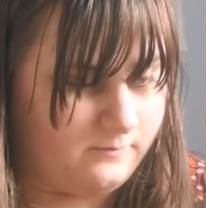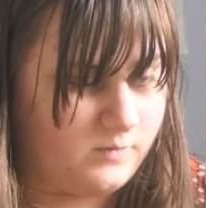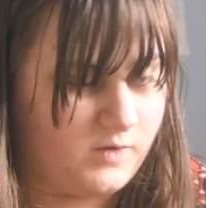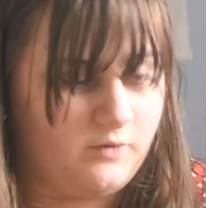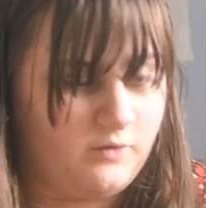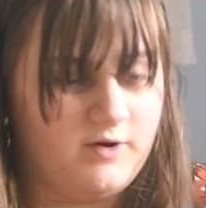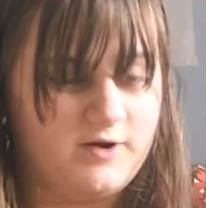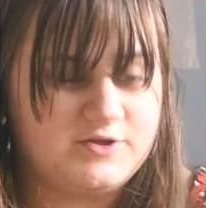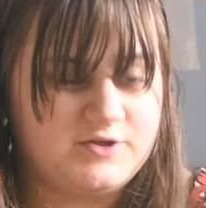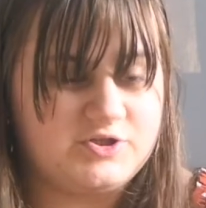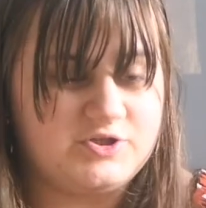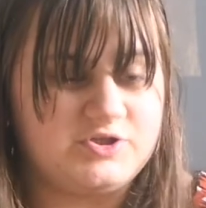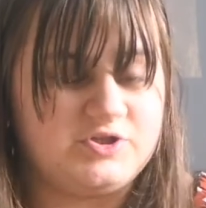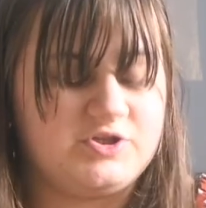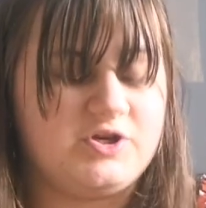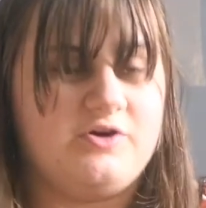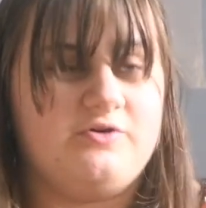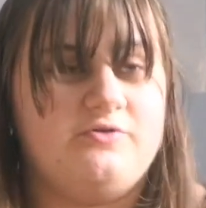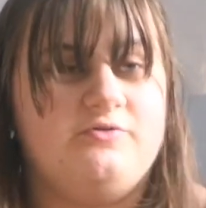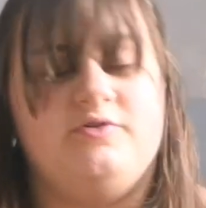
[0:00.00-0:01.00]
What I've just
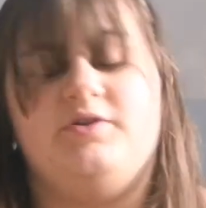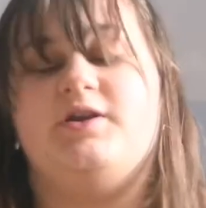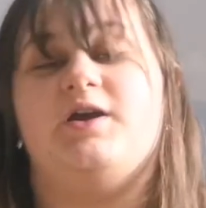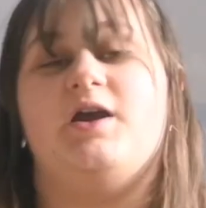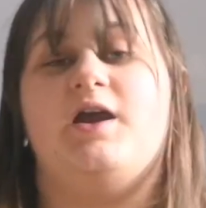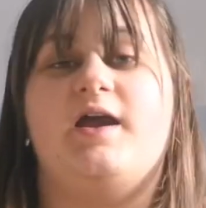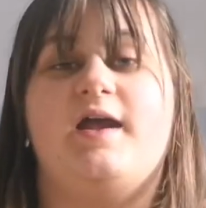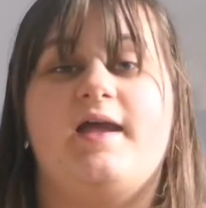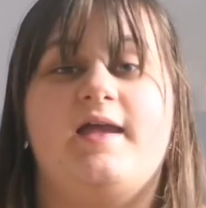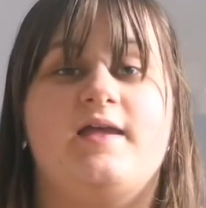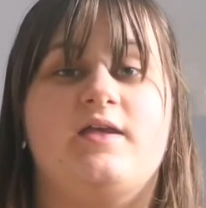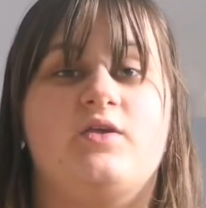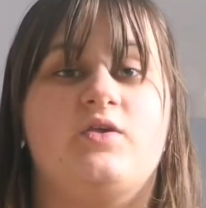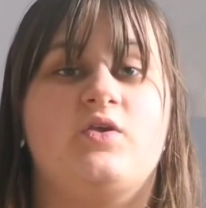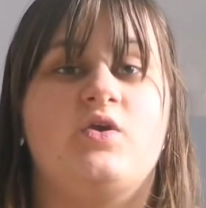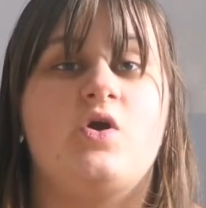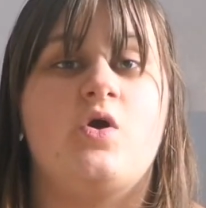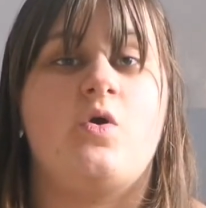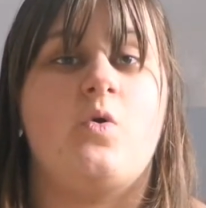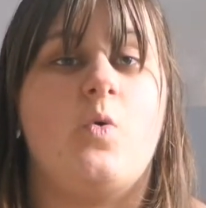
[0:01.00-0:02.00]
shown you
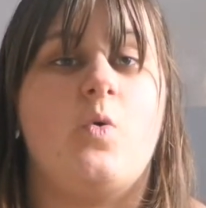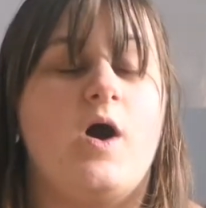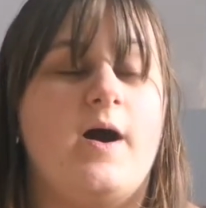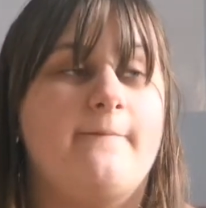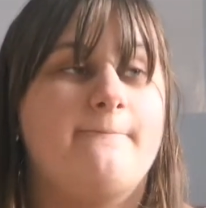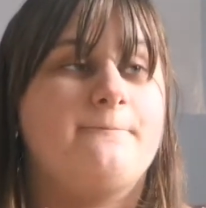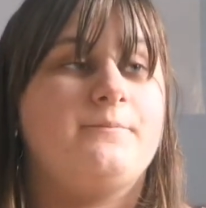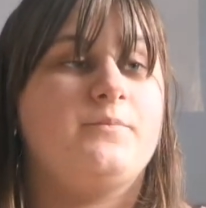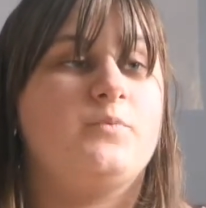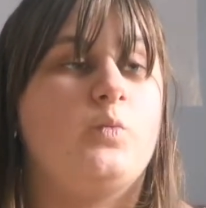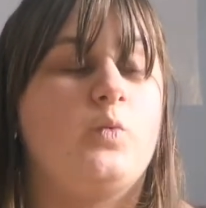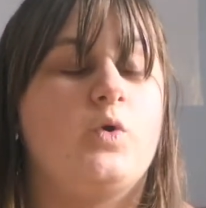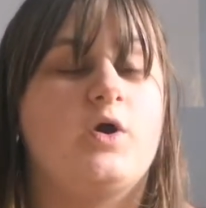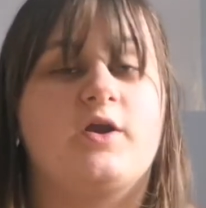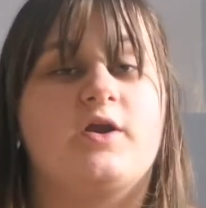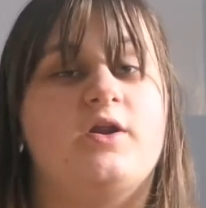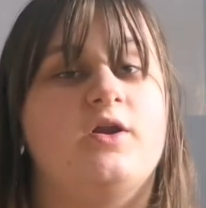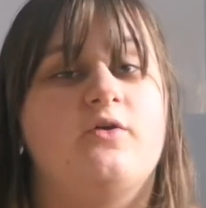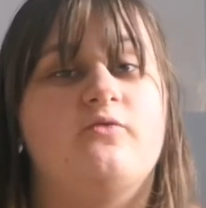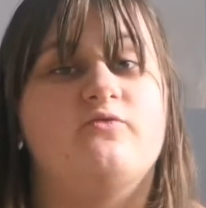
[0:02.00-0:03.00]
is what I'm
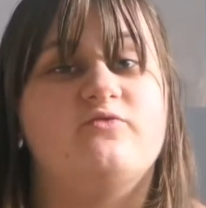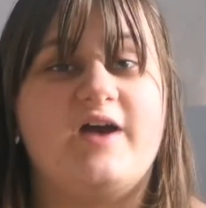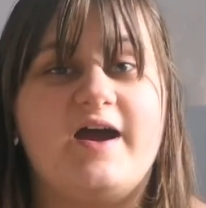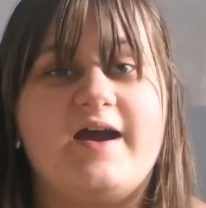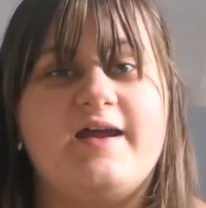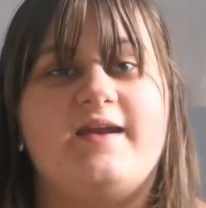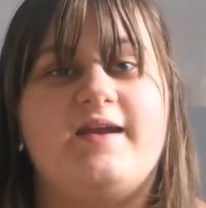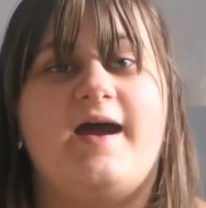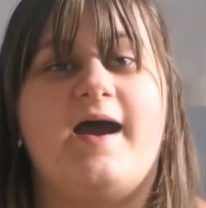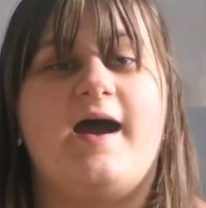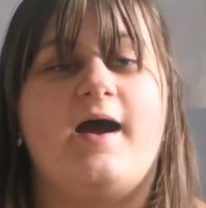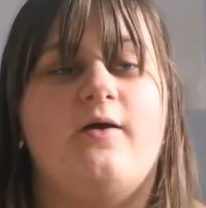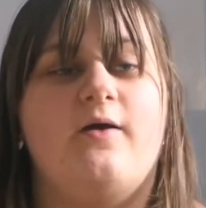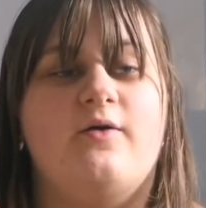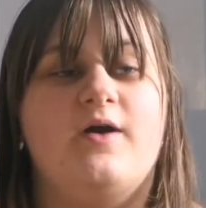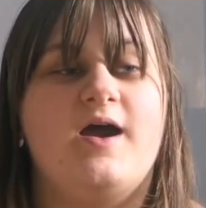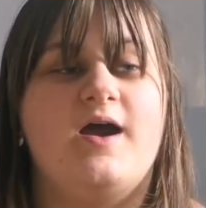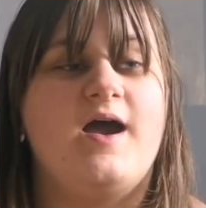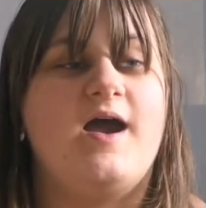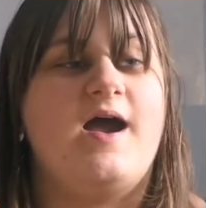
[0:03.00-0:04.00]
working on right now,
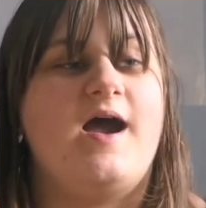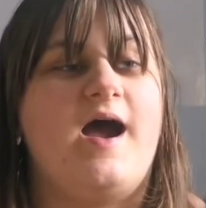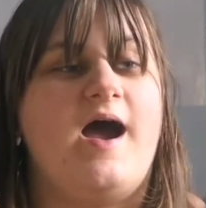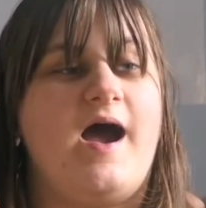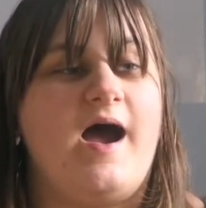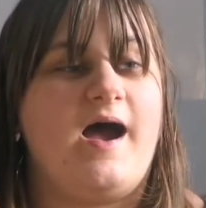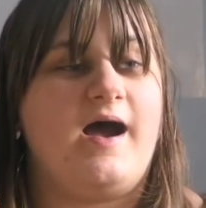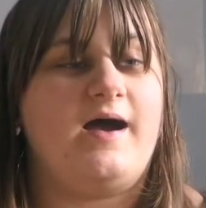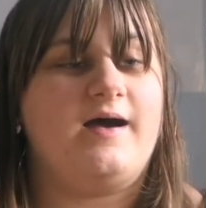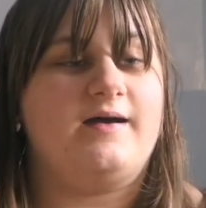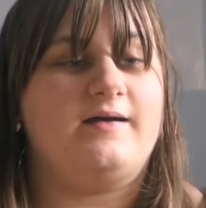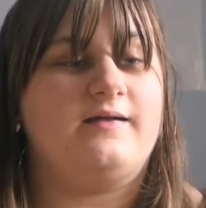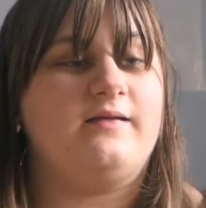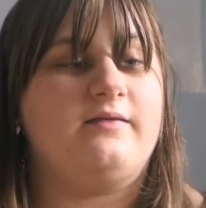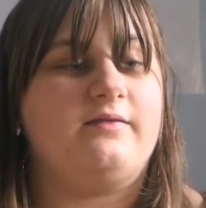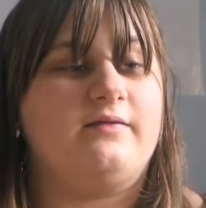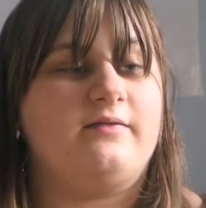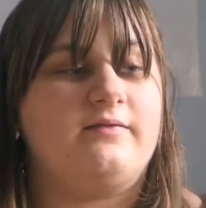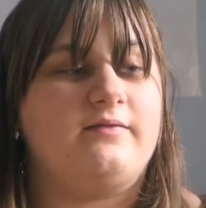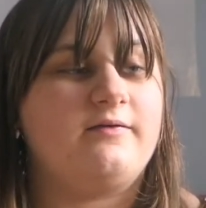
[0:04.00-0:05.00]

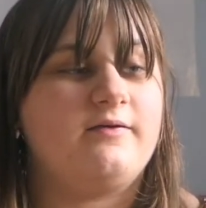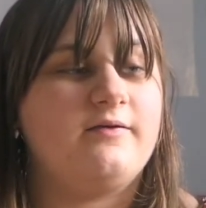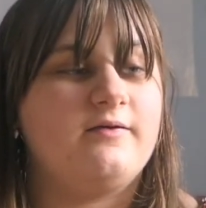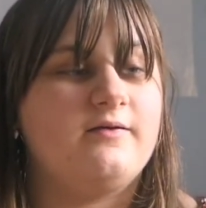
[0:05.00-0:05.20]
and